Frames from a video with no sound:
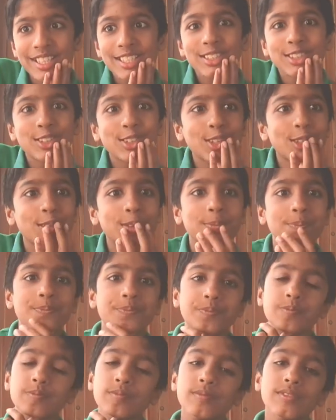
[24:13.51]
So
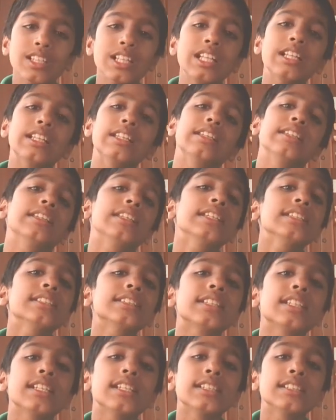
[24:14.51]

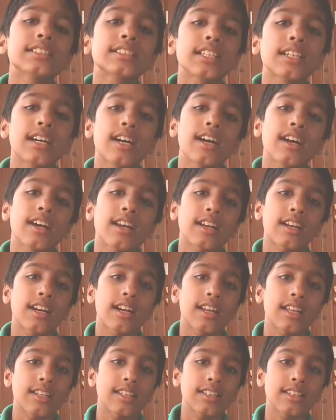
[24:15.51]
these gills are
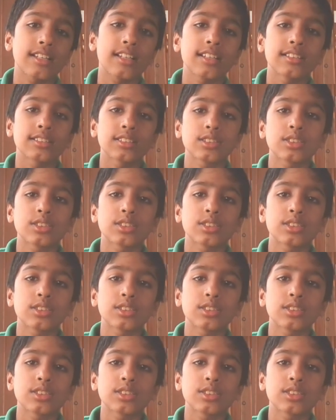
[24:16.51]
connected.